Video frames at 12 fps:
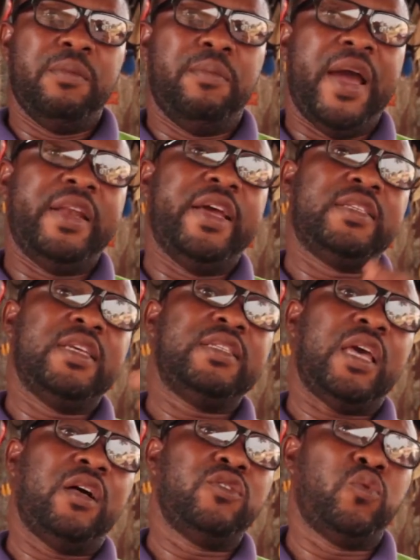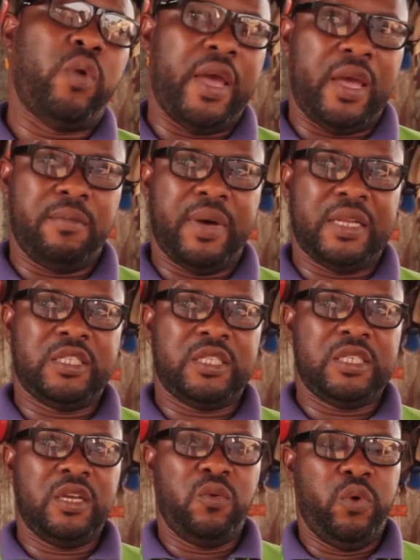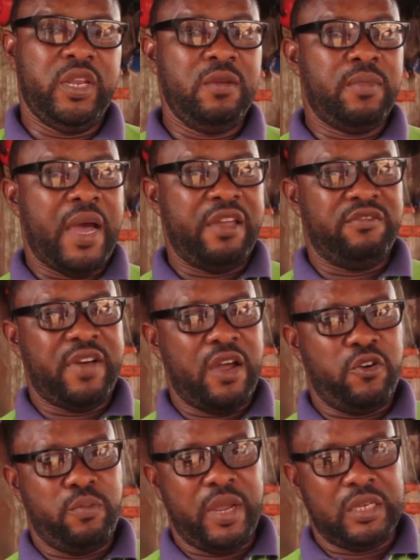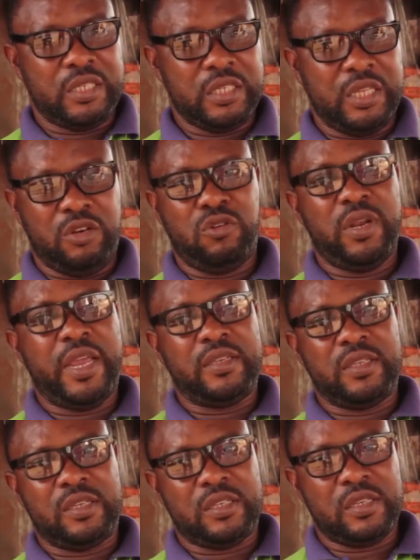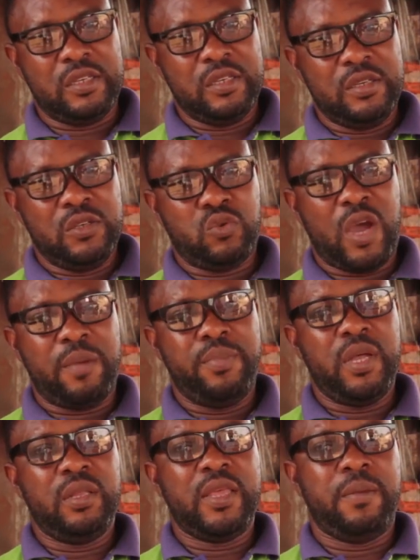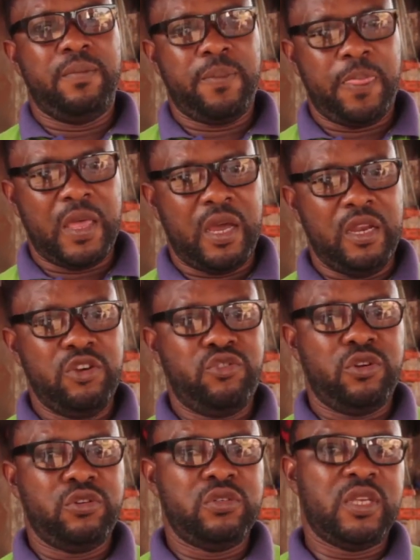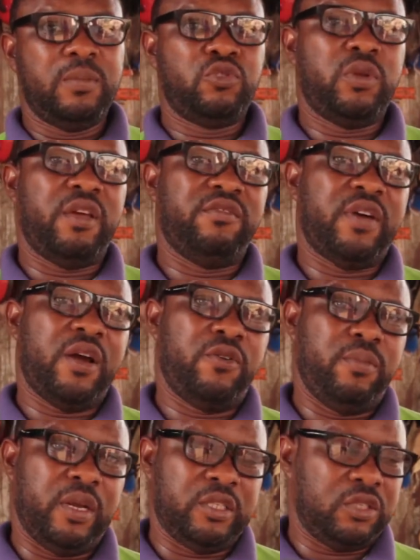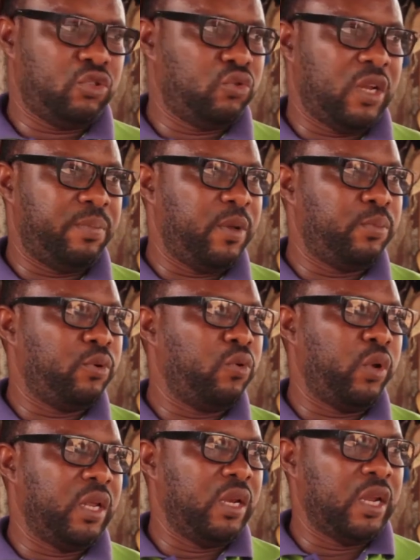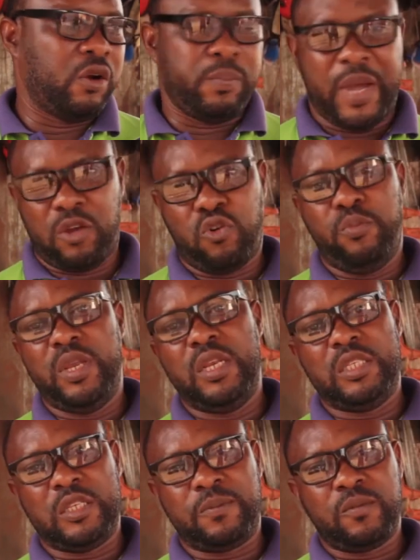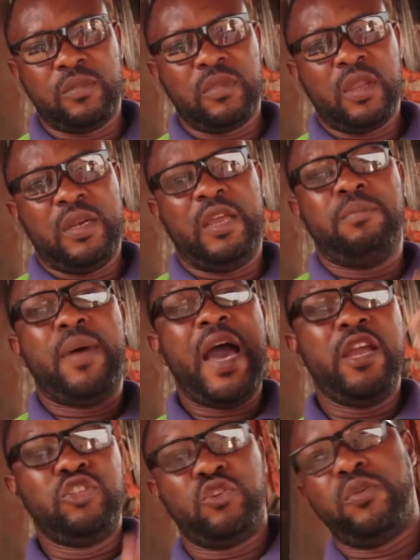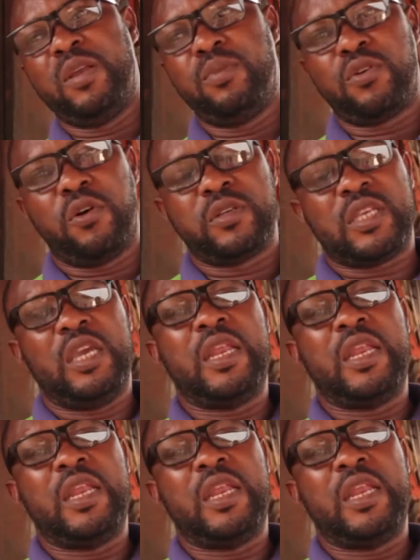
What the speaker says: might exist elsewhere, but within my environment, they don't exist. So I build them and introduce them to the environment, to the people within my community. They buy into it because